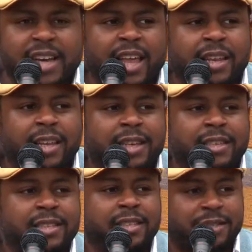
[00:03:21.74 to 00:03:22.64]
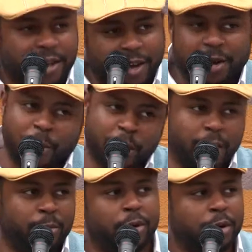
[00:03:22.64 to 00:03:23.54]
but not least, come on
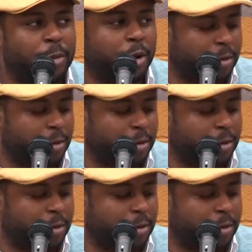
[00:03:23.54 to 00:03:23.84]
up, bro, come on